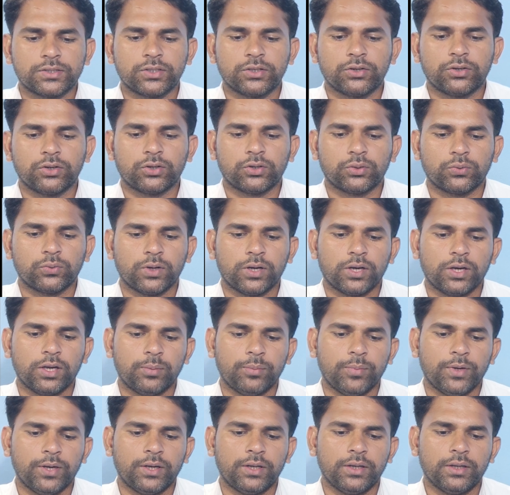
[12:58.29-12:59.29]
0 to 1
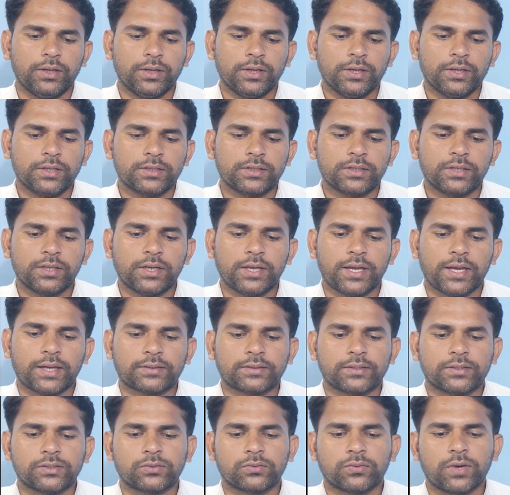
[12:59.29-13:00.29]
limit
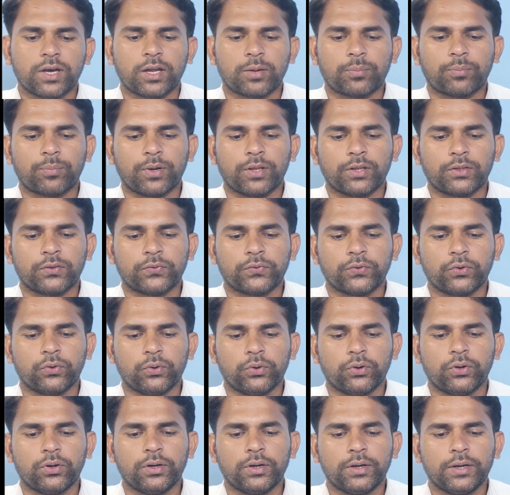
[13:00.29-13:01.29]
3x square plus
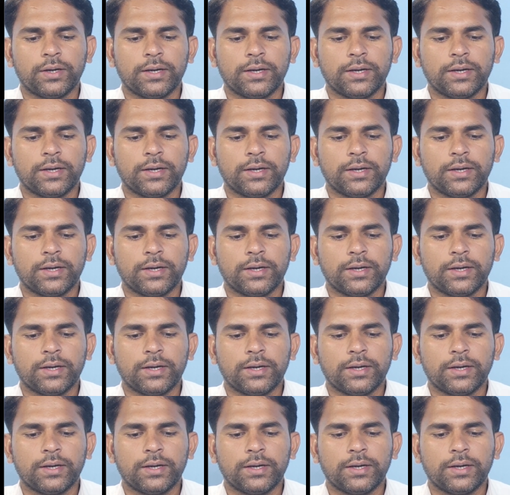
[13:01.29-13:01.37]
4